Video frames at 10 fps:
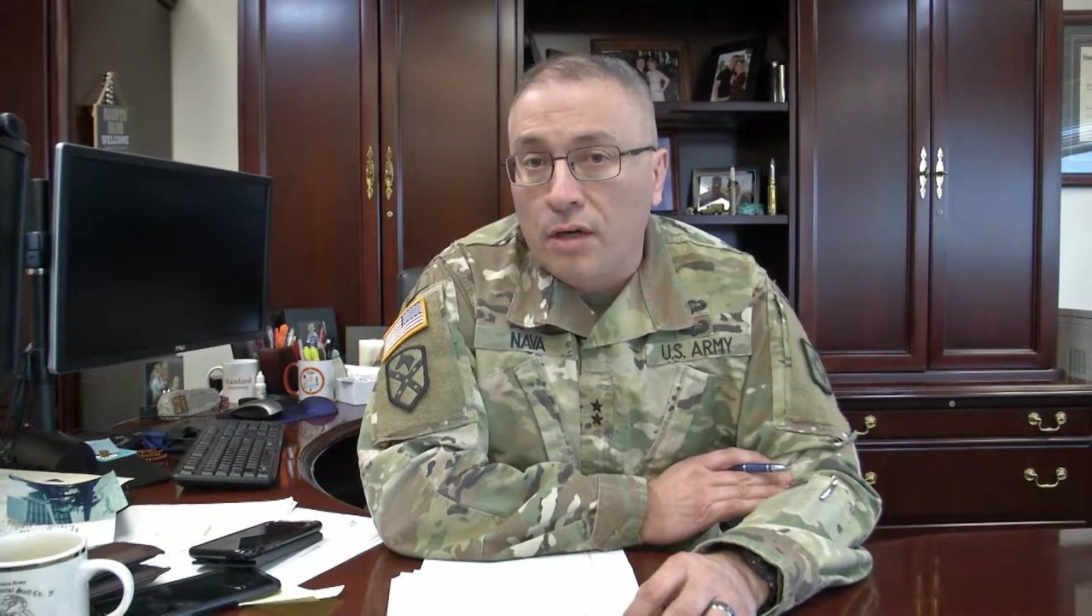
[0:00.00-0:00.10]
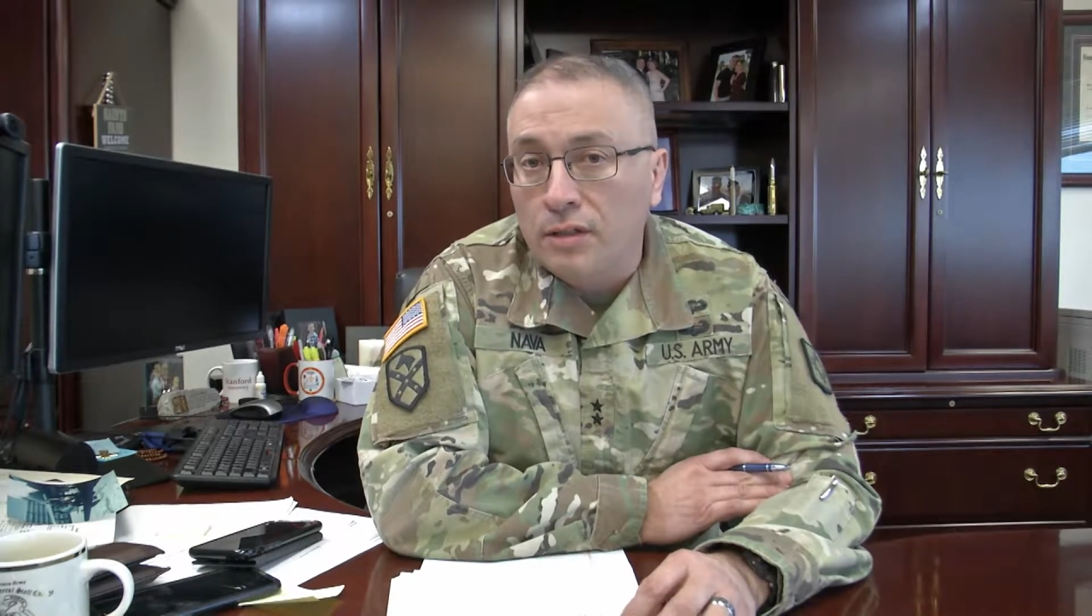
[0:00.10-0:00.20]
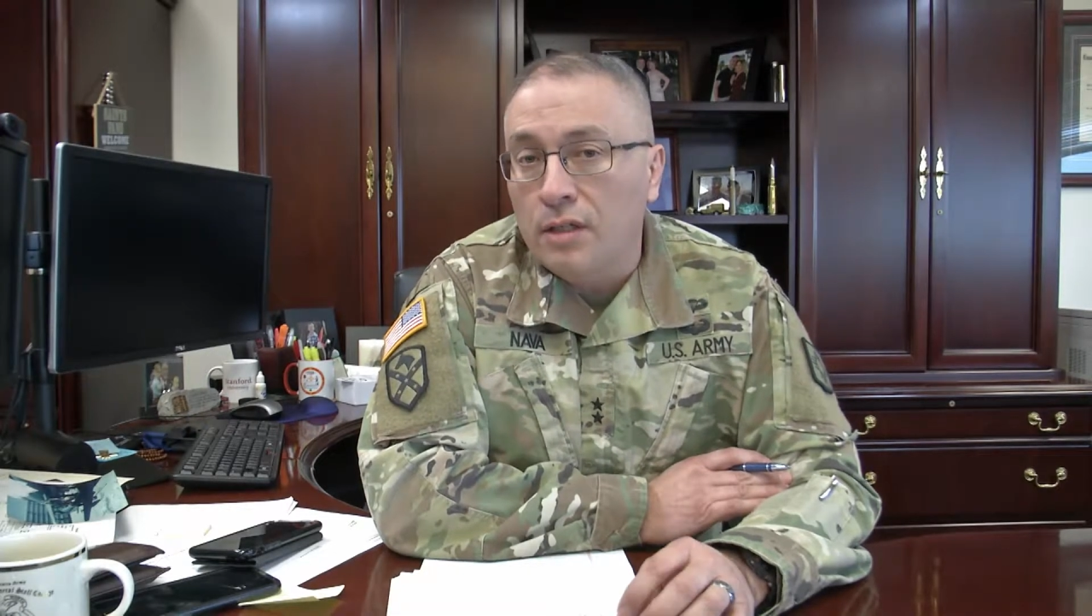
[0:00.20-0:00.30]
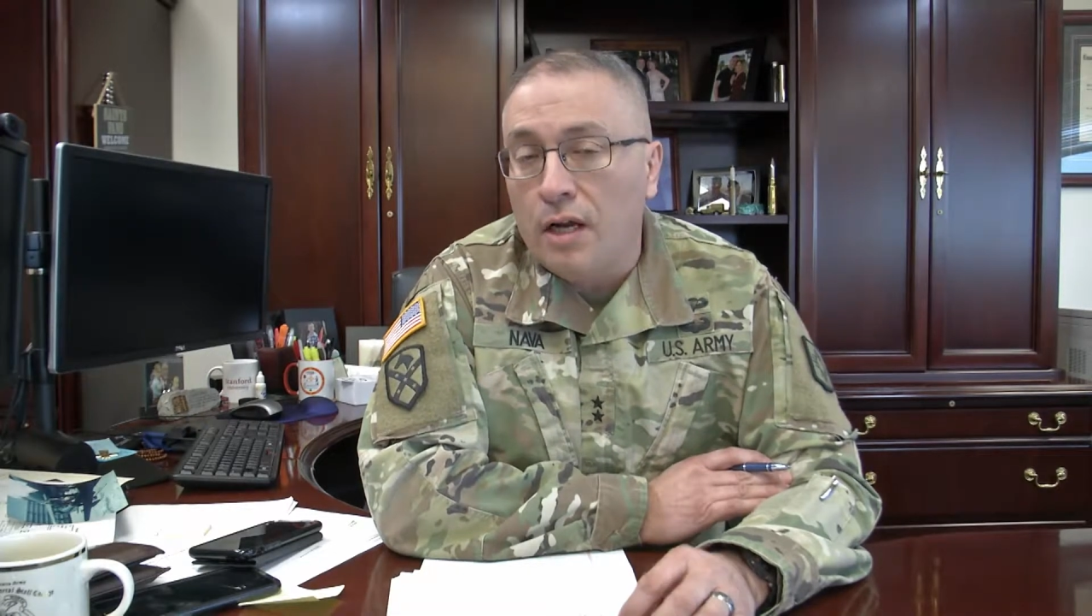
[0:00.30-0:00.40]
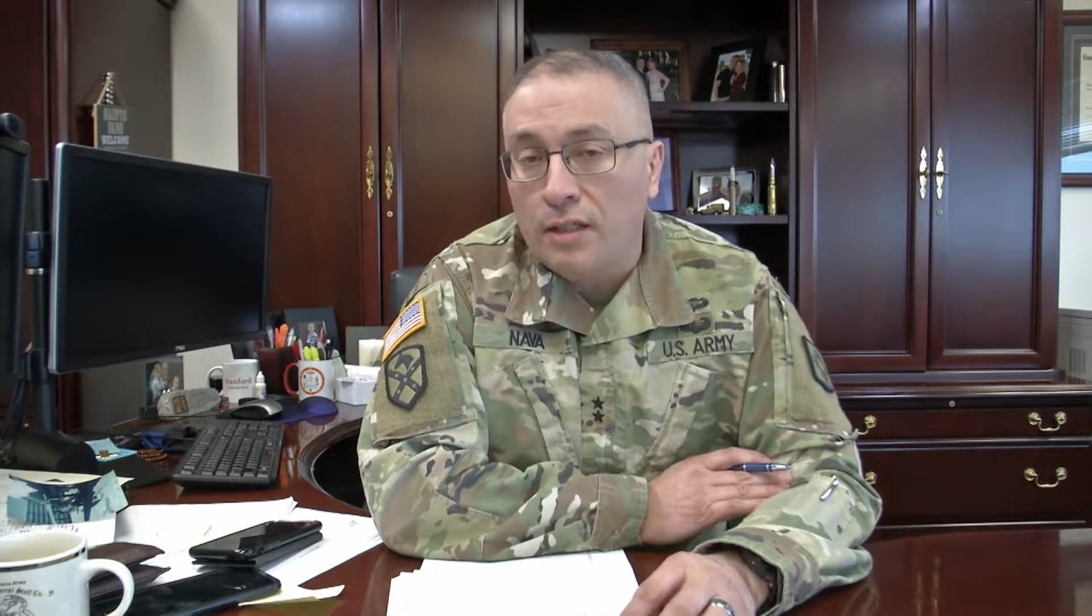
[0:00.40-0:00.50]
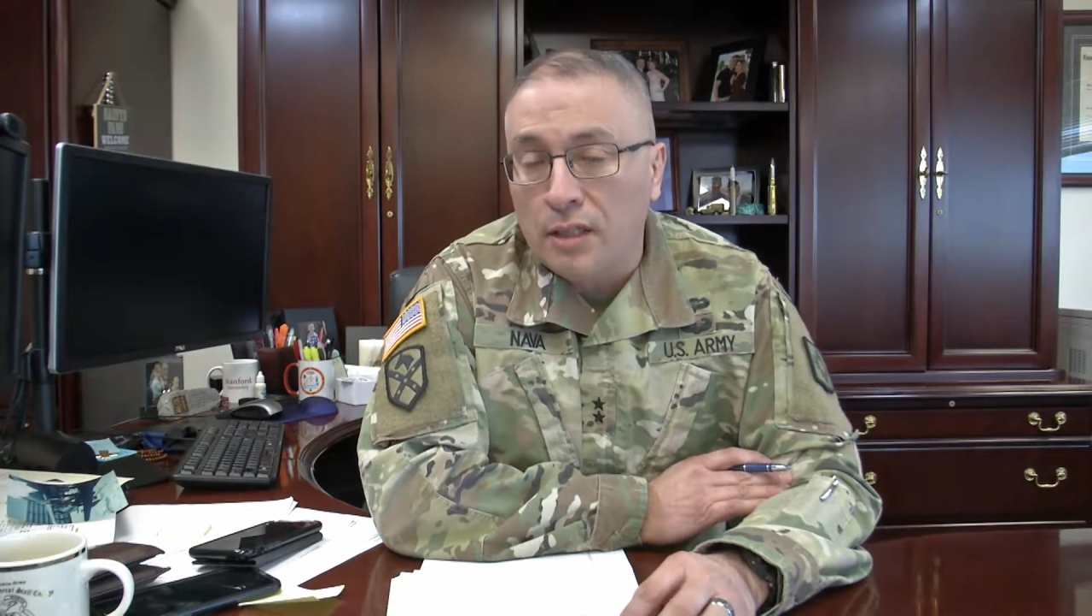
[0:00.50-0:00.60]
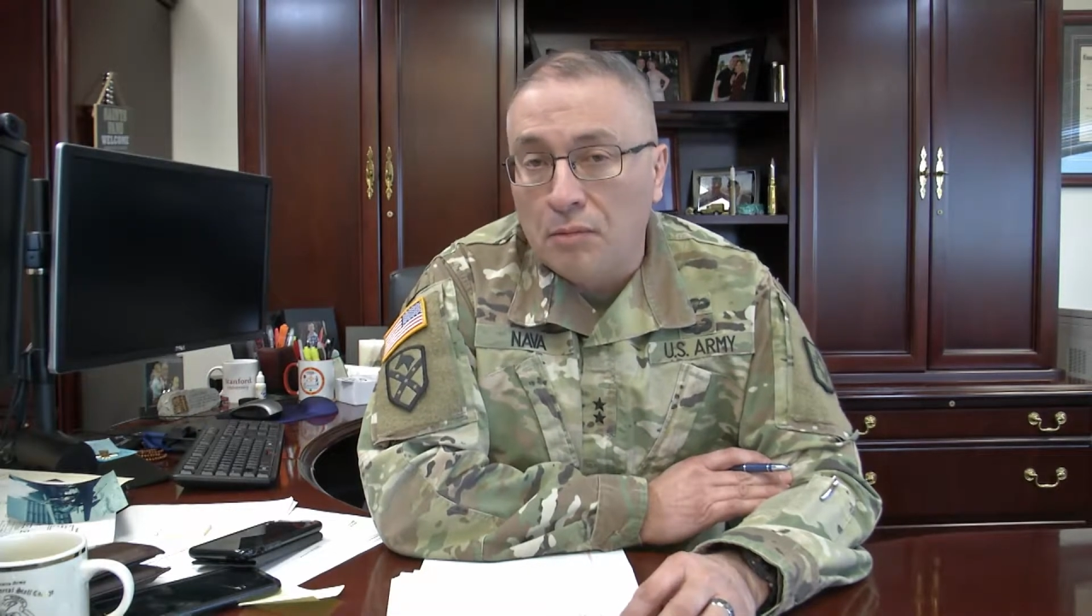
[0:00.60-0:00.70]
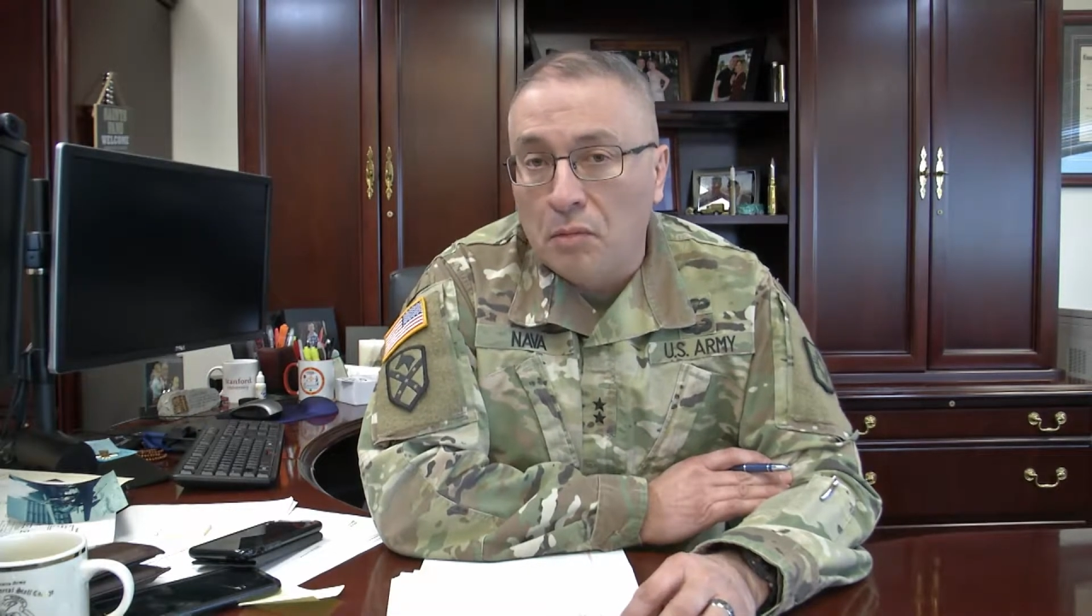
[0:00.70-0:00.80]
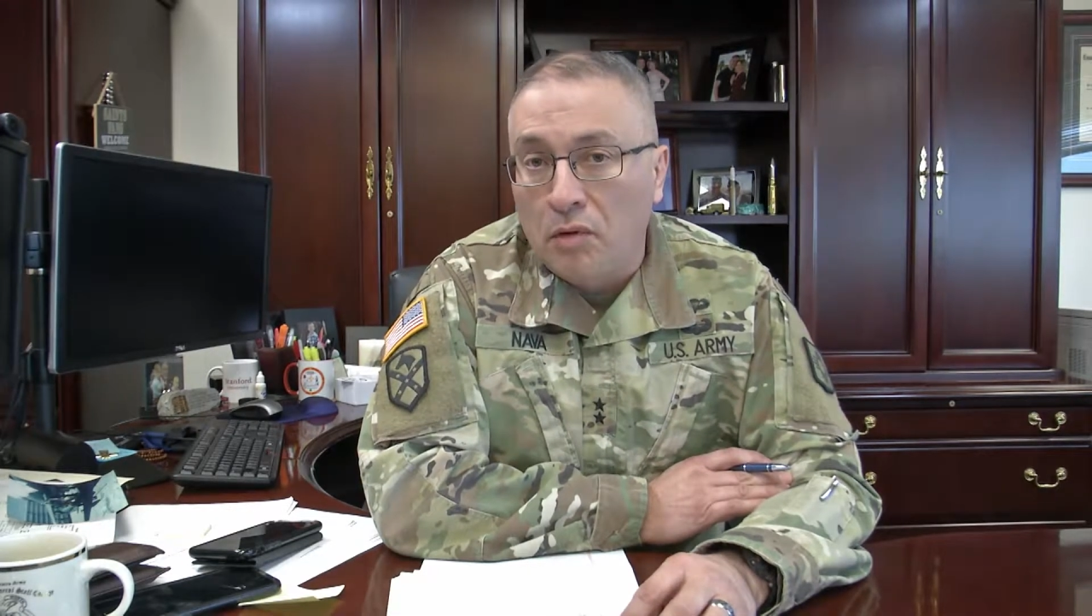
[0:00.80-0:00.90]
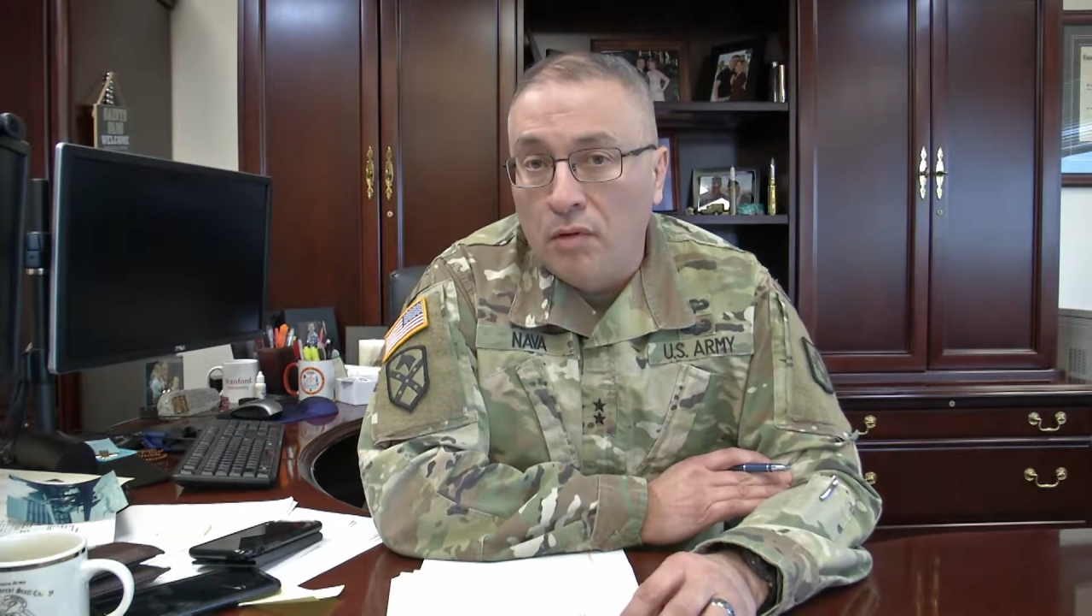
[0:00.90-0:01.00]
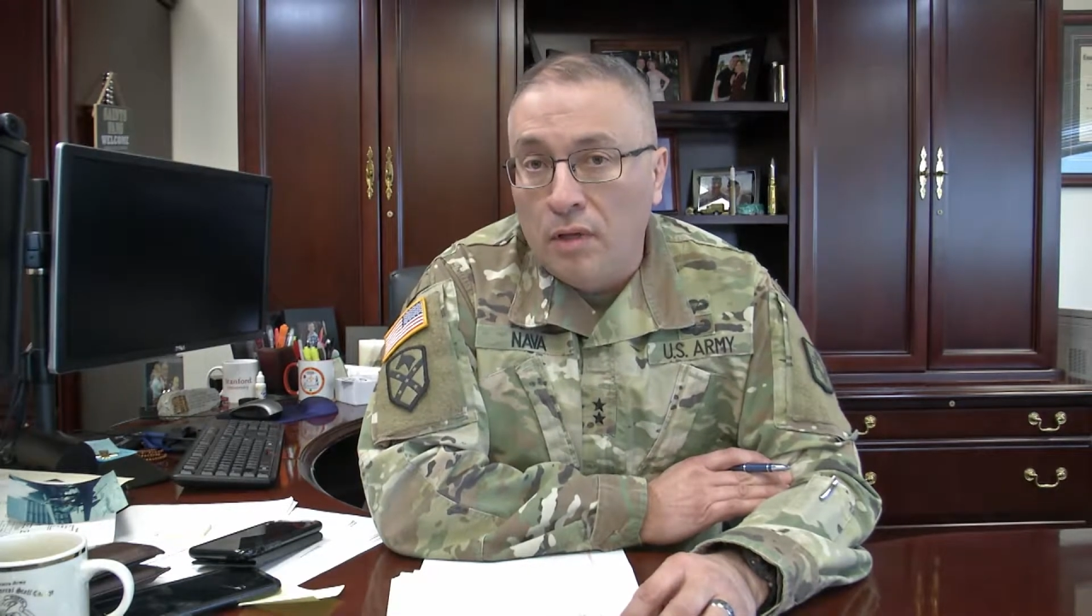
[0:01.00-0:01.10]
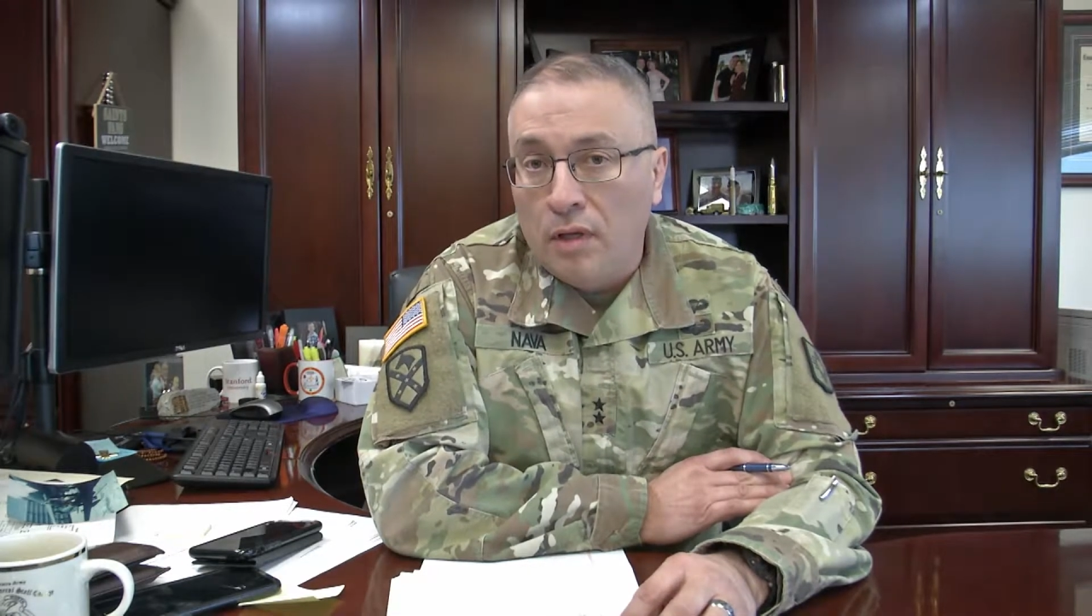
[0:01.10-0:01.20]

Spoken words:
It's not acceptable.